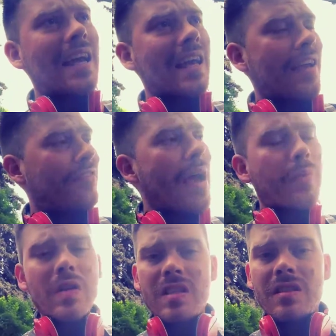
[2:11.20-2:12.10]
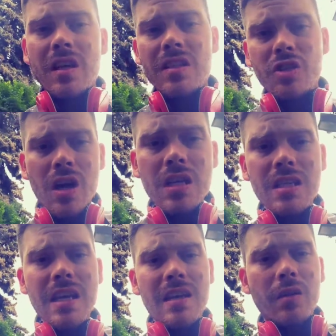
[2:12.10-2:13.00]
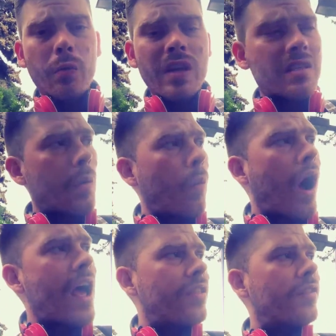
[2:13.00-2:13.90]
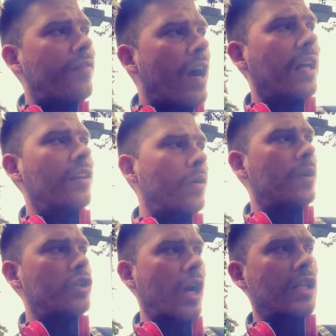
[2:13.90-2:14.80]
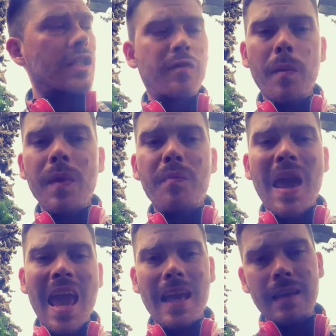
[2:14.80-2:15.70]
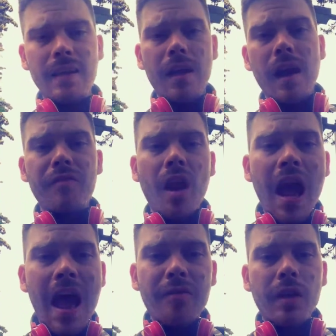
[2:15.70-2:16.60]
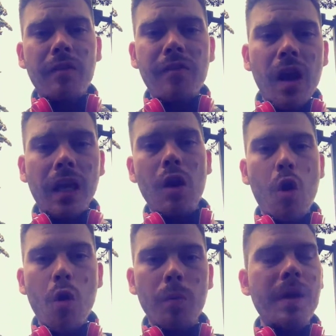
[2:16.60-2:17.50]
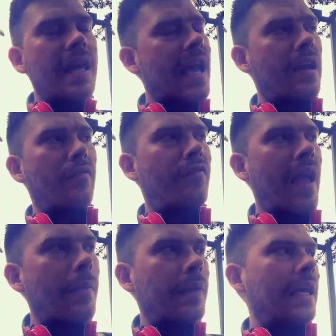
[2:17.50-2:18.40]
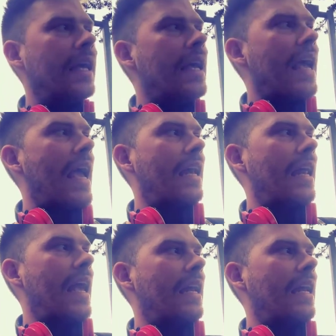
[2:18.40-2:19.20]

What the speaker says: If that person does drugs, the reason why they're fucking doing drugs is from the pain of not having a fucking home and a family and